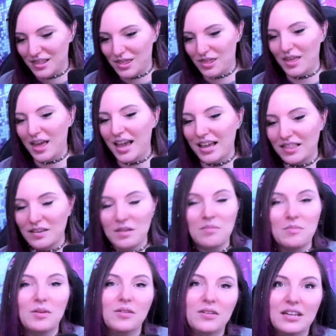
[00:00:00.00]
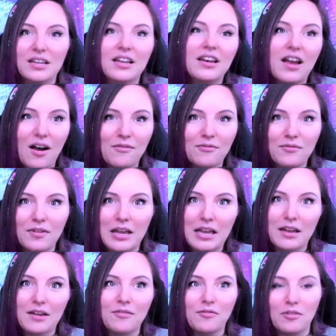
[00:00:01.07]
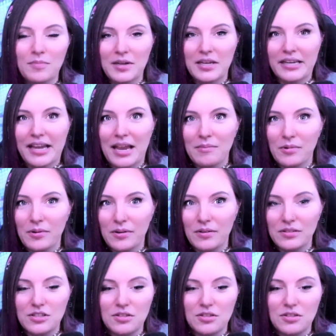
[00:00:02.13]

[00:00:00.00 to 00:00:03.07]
thank the community enough for being able